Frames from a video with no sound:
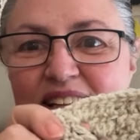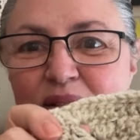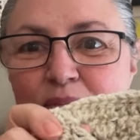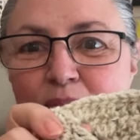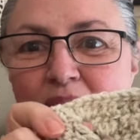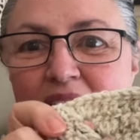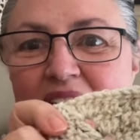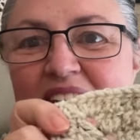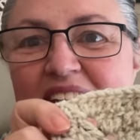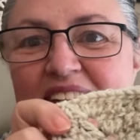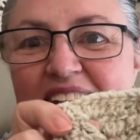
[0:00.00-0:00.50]

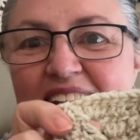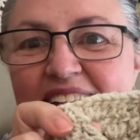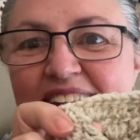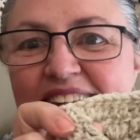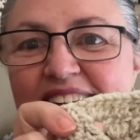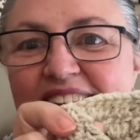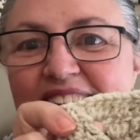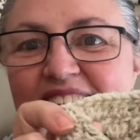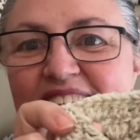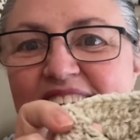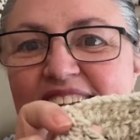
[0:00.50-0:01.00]
But
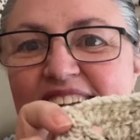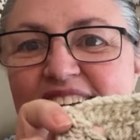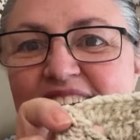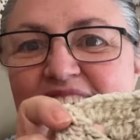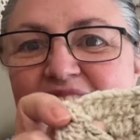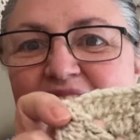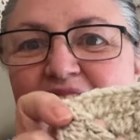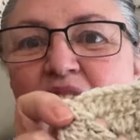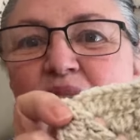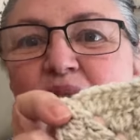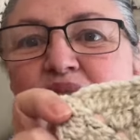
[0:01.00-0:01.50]
again,
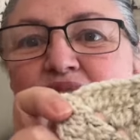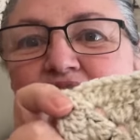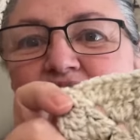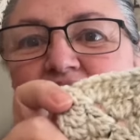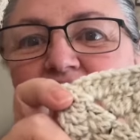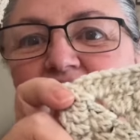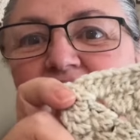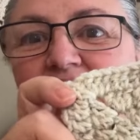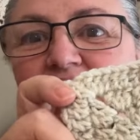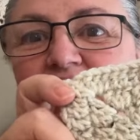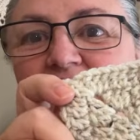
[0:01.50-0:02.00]
go and
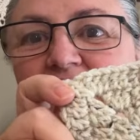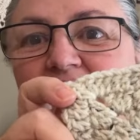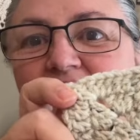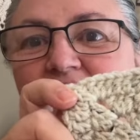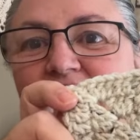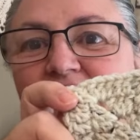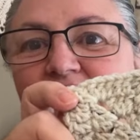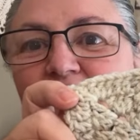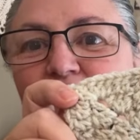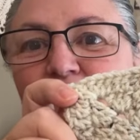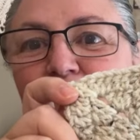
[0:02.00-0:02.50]
check it out.
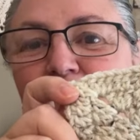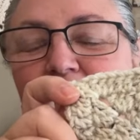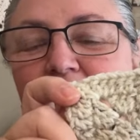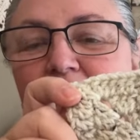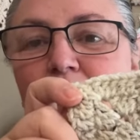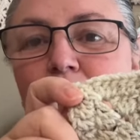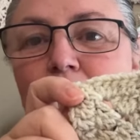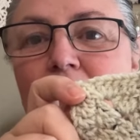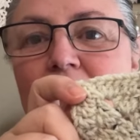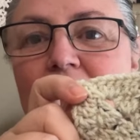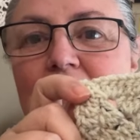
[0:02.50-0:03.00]
It
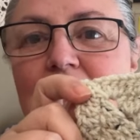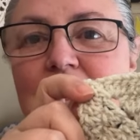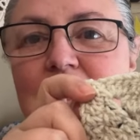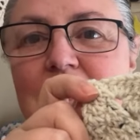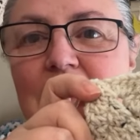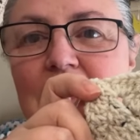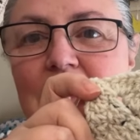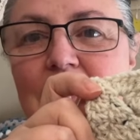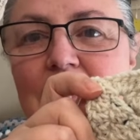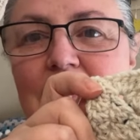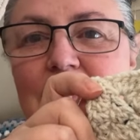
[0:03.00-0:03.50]
really makes
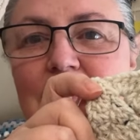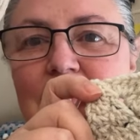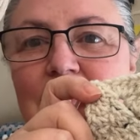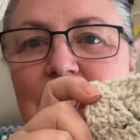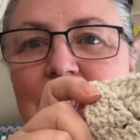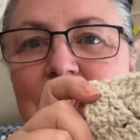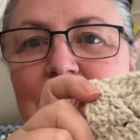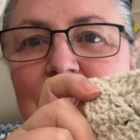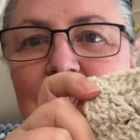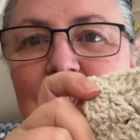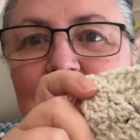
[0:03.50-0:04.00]
sense
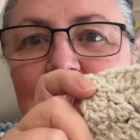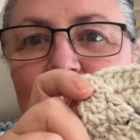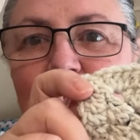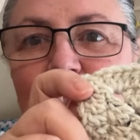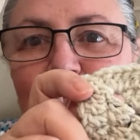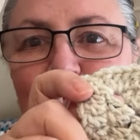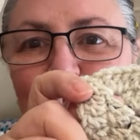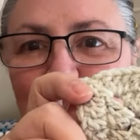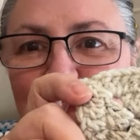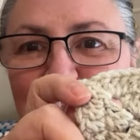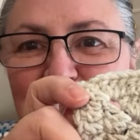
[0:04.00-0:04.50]

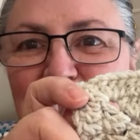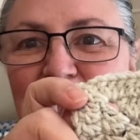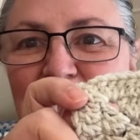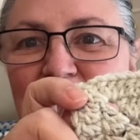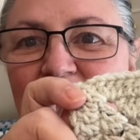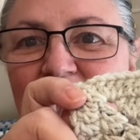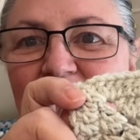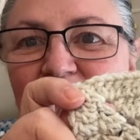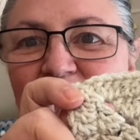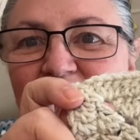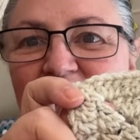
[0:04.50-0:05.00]
once you
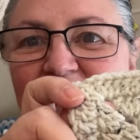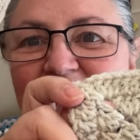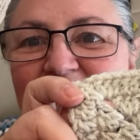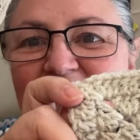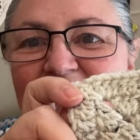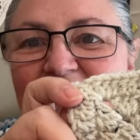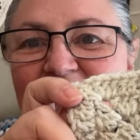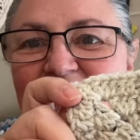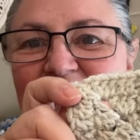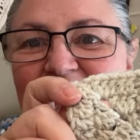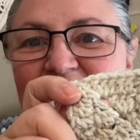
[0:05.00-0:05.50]
know
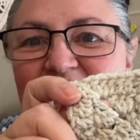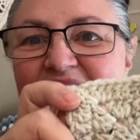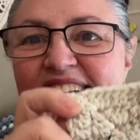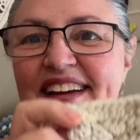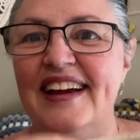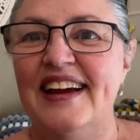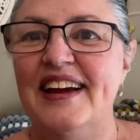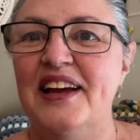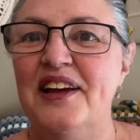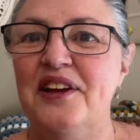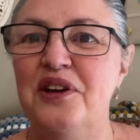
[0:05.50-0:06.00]
how.
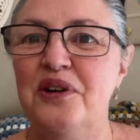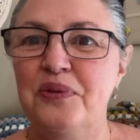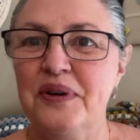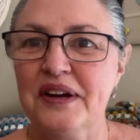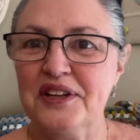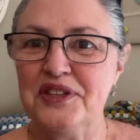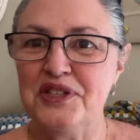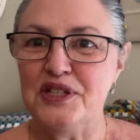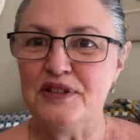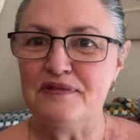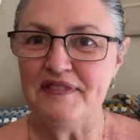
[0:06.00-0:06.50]
Who
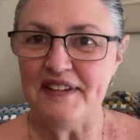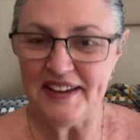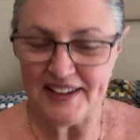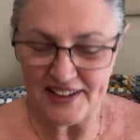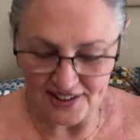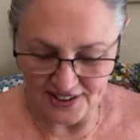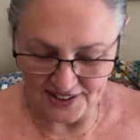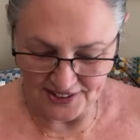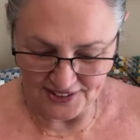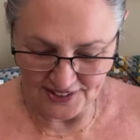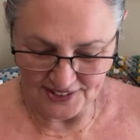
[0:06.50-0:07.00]
else have I
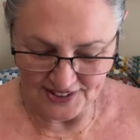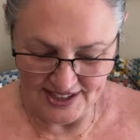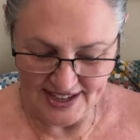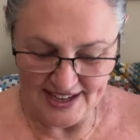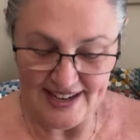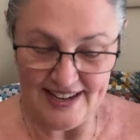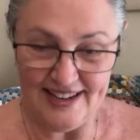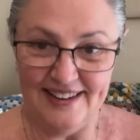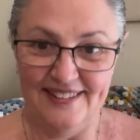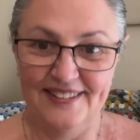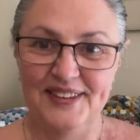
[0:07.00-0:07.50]
got on
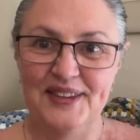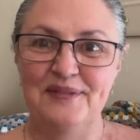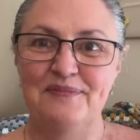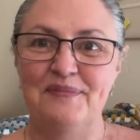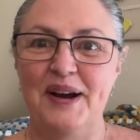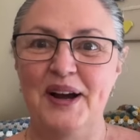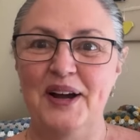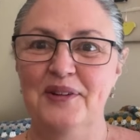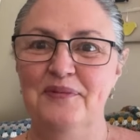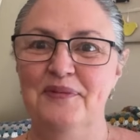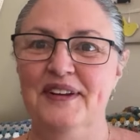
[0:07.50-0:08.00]
here at the
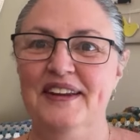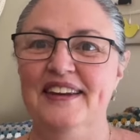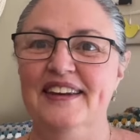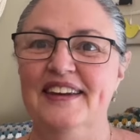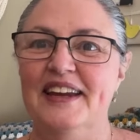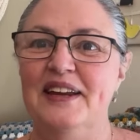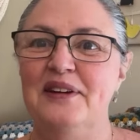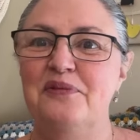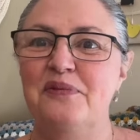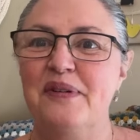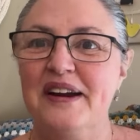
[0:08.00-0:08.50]
moment,
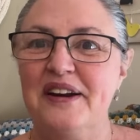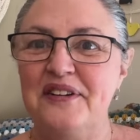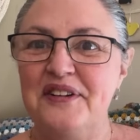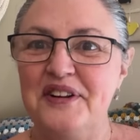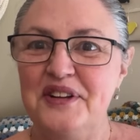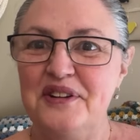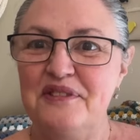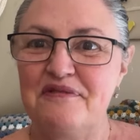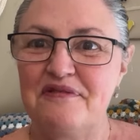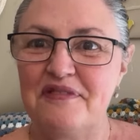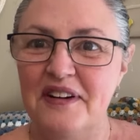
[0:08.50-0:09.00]
and where are
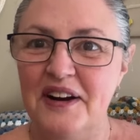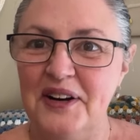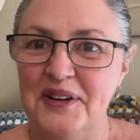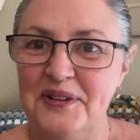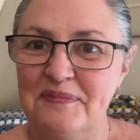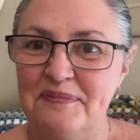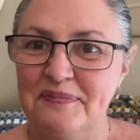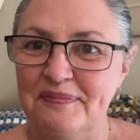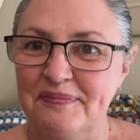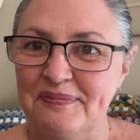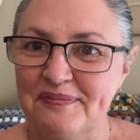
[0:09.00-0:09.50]
you
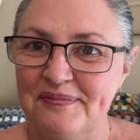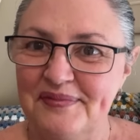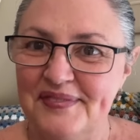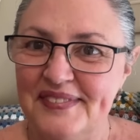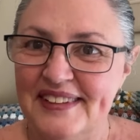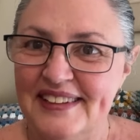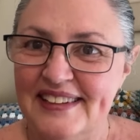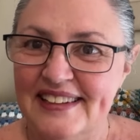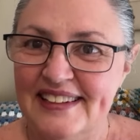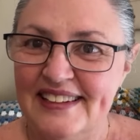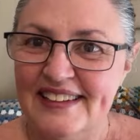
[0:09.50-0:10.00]
from?
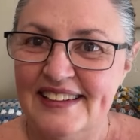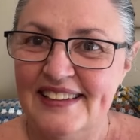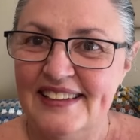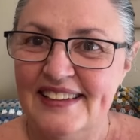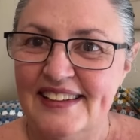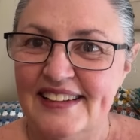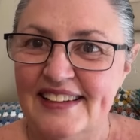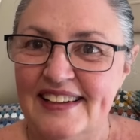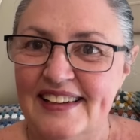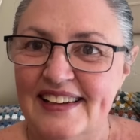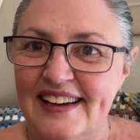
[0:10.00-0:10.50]

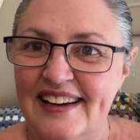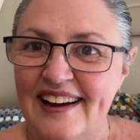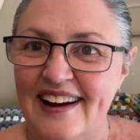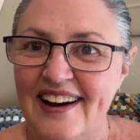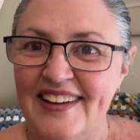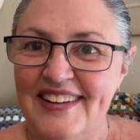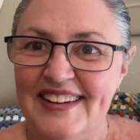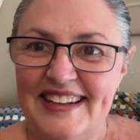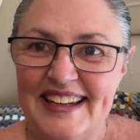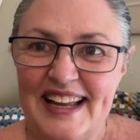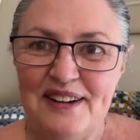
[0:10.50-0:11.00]

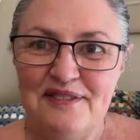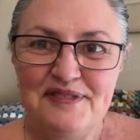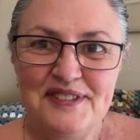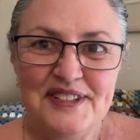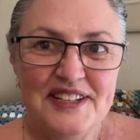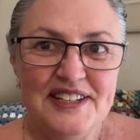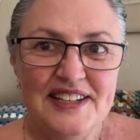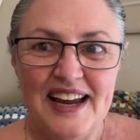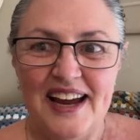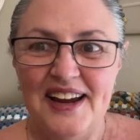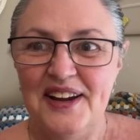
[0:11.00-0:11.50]
I'd love
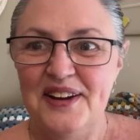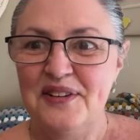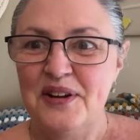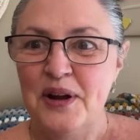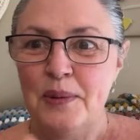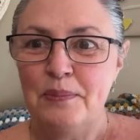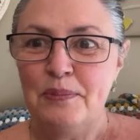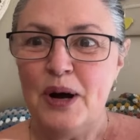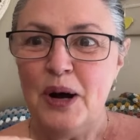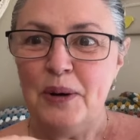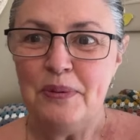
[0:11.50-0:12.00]
to know.
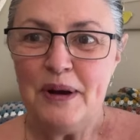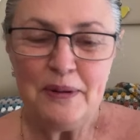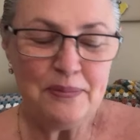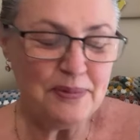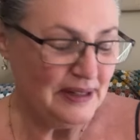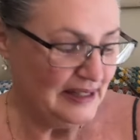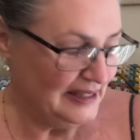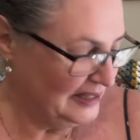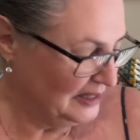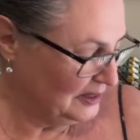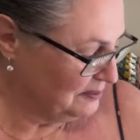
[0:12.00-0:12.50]
Pop up
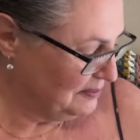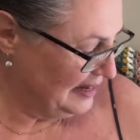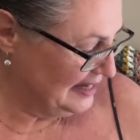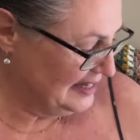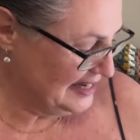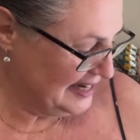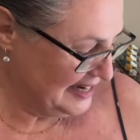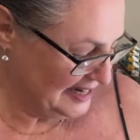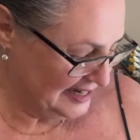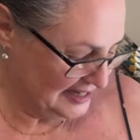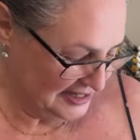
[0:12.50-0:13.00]
a little
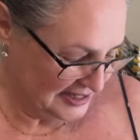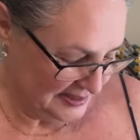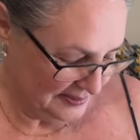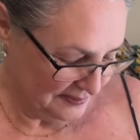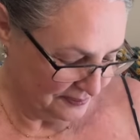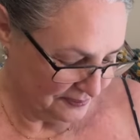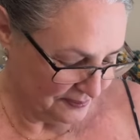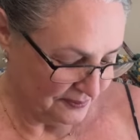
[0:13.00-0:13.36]
message.